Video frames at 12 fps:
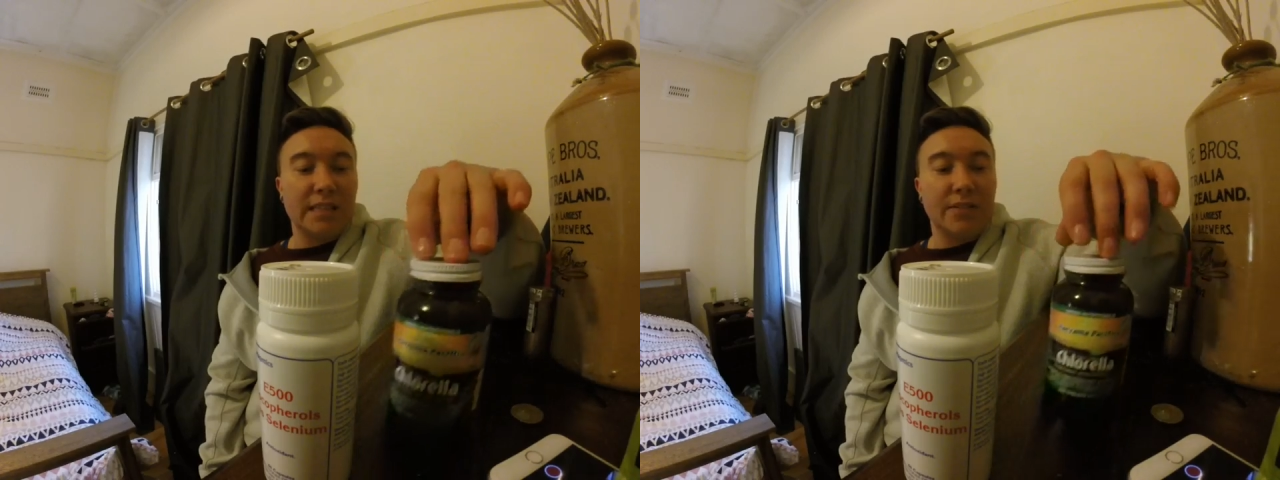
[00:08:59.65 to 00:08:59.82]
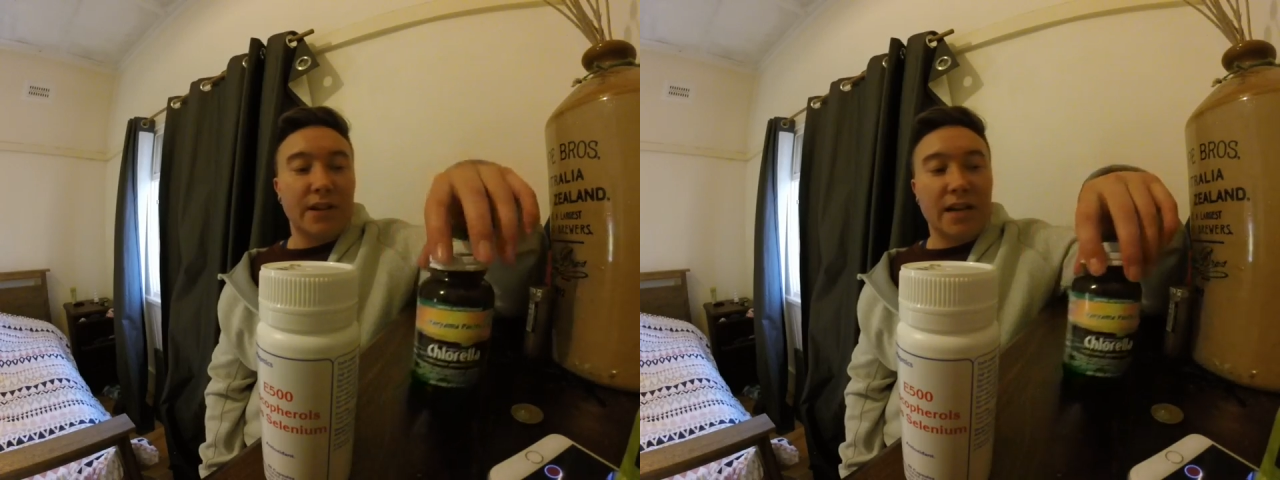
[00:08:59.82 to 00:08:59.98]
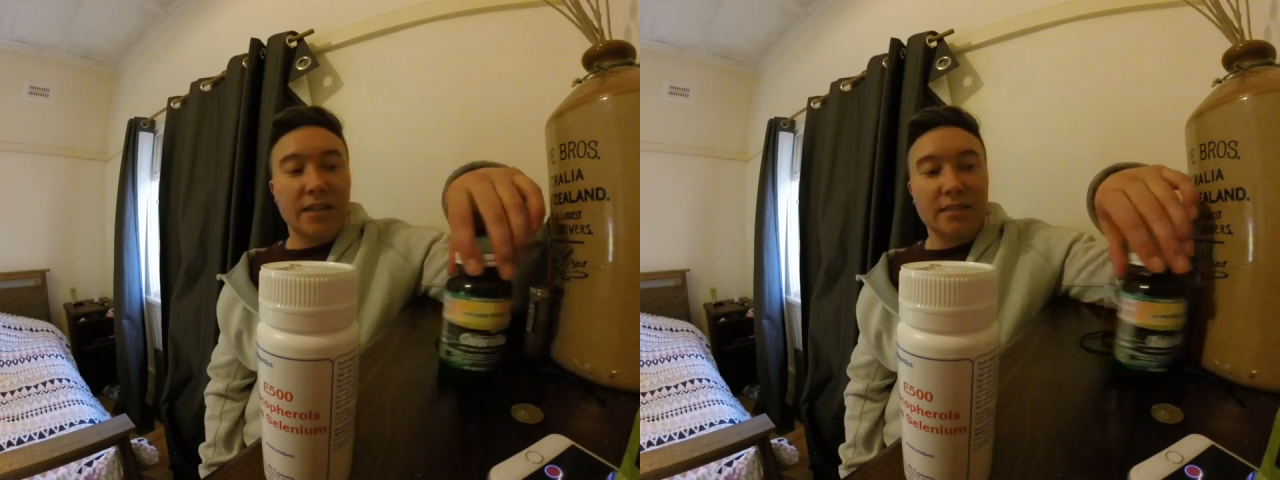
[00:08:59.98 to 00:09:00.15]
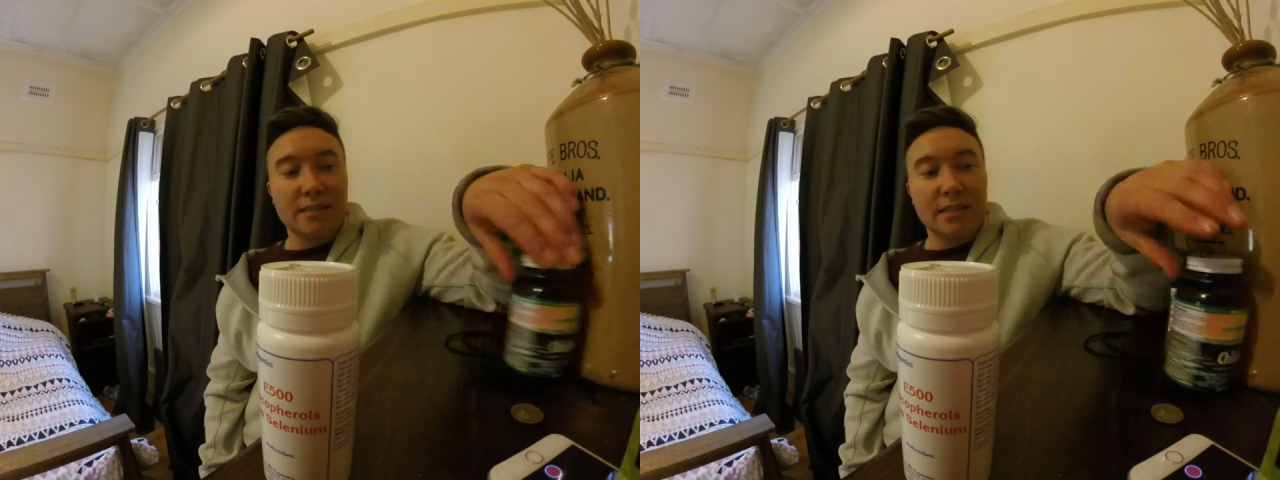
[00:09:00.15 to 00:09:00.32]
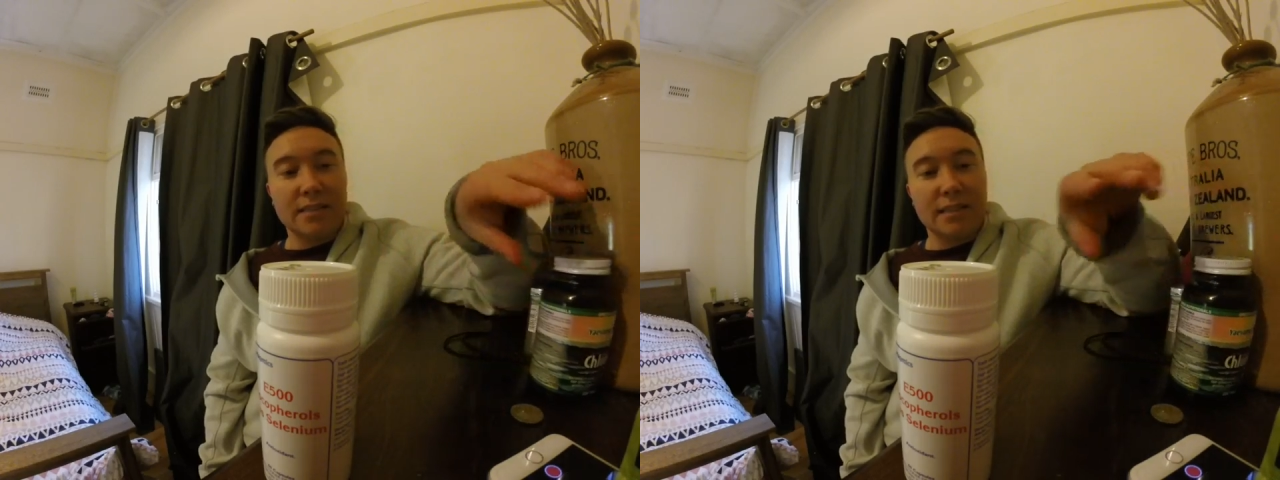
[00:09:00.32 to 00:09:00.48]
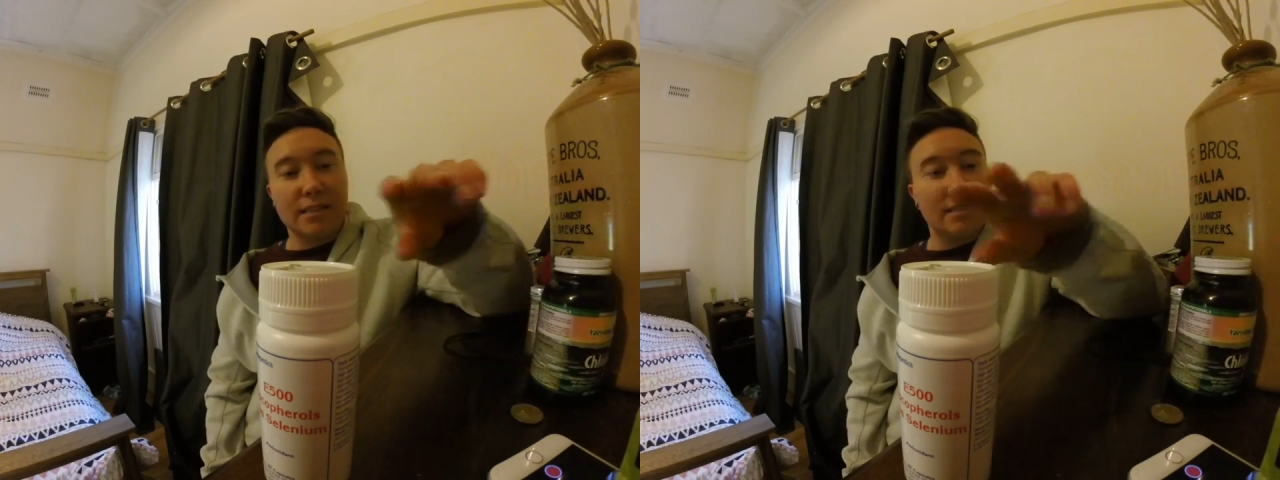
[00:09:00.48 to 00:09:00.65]
liver,
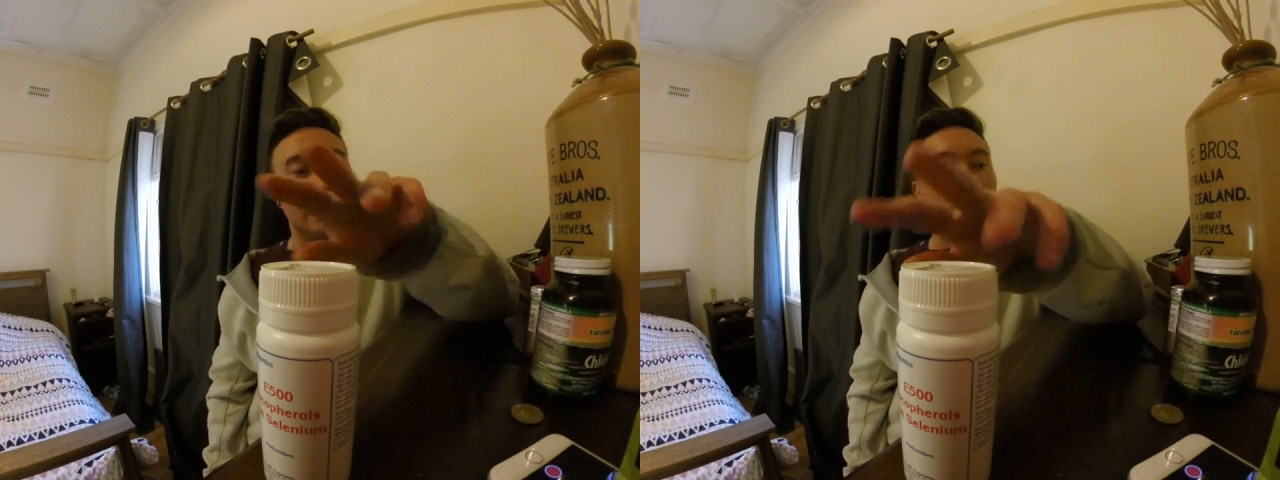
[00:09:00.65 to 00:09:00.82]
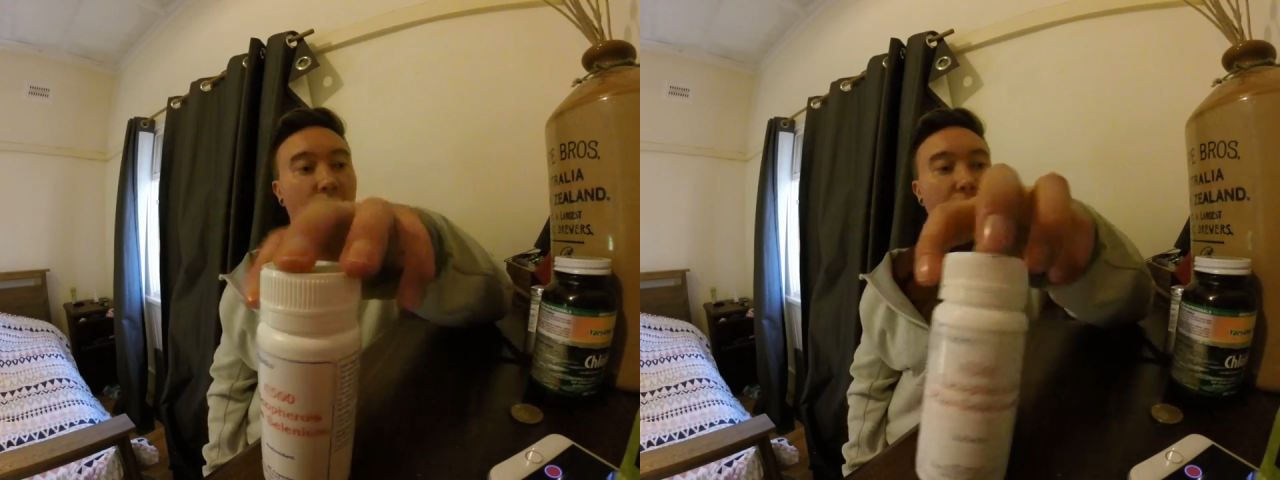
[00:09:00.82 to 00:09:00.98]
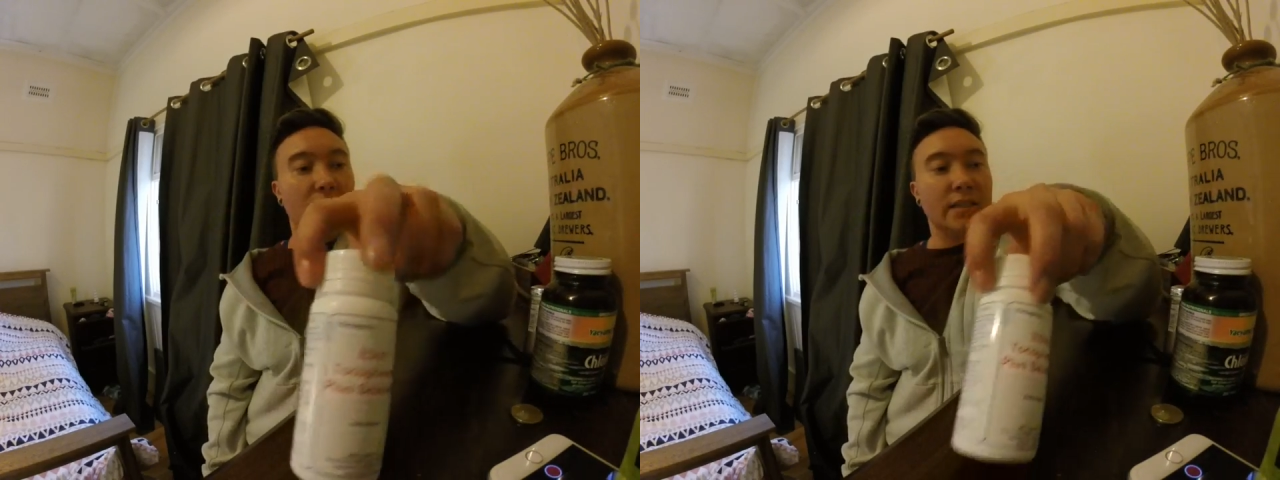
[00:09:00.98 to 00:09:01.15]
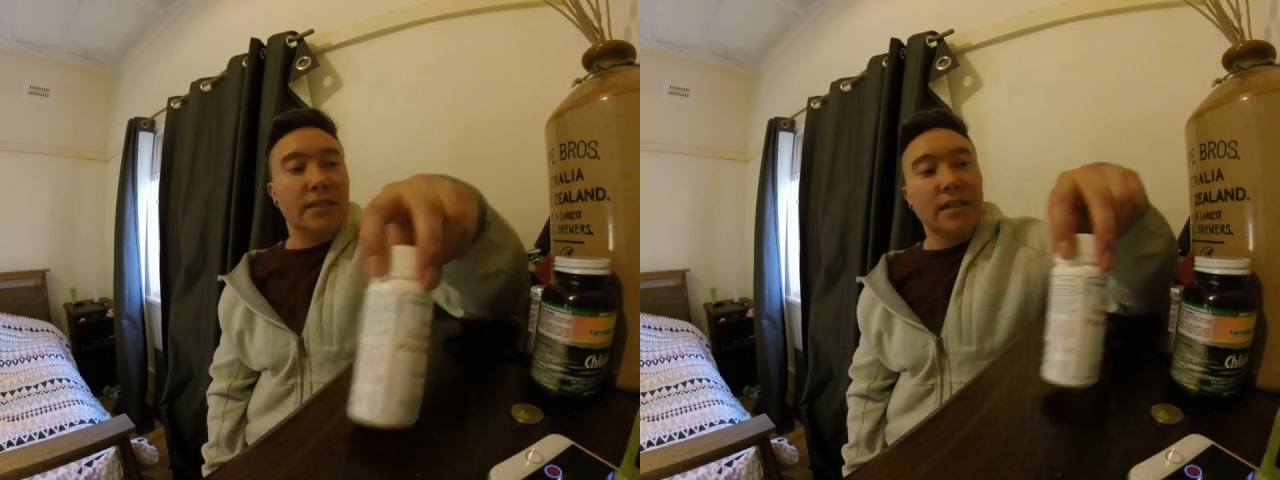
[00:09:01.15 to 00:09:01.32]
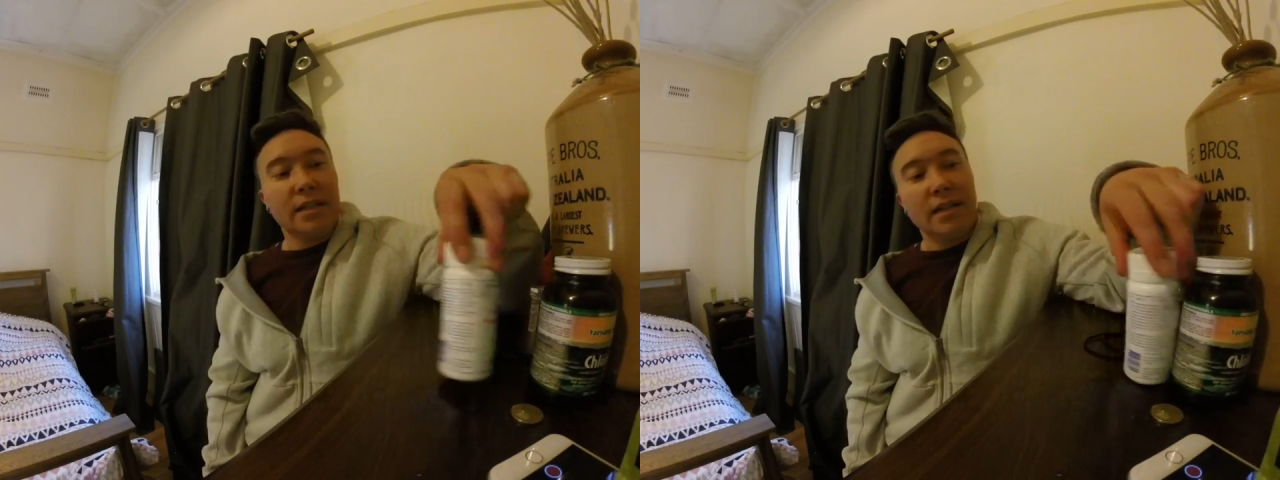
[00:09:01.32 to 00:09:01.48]
gets things going.